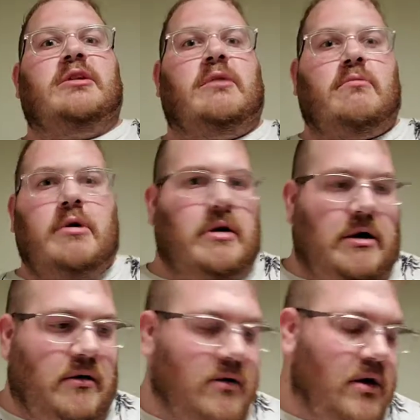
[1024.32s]
crazy.
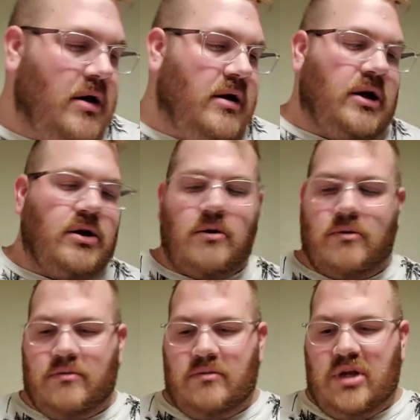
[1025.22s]
You
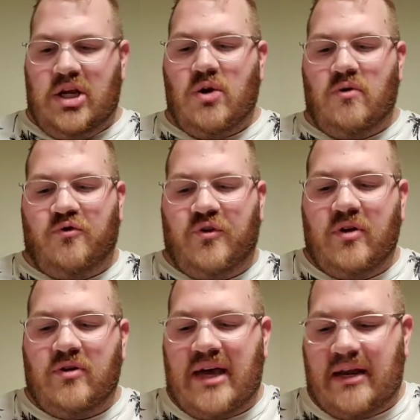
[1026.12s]
don't
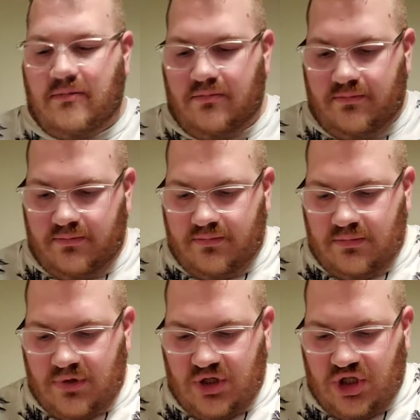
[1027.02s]
feel that
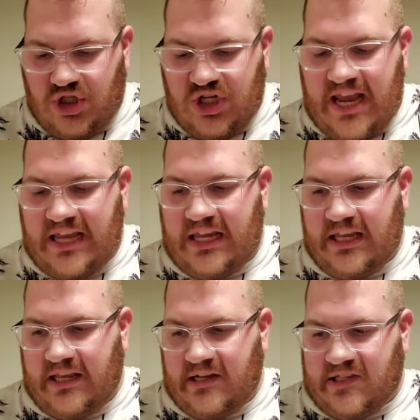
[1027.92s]

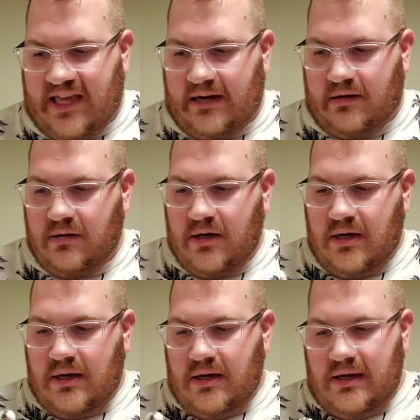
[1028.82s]
shakiness, that
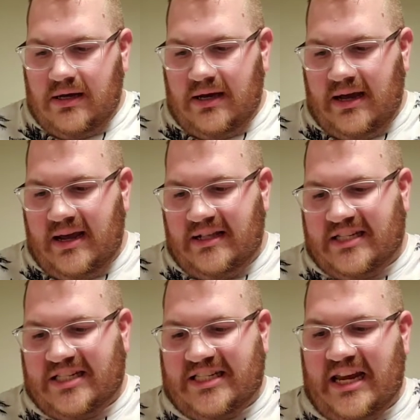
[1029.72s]

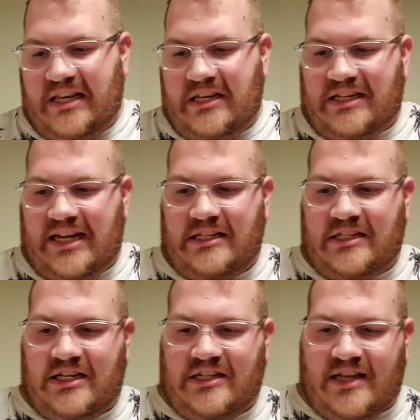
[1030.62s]
insane
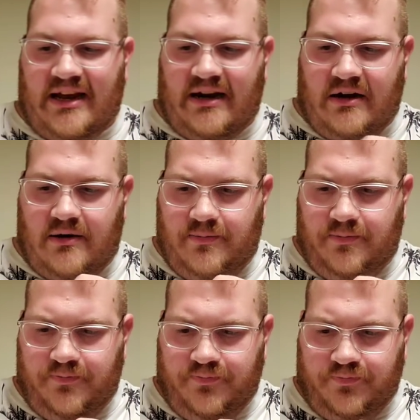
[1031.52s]
intense desire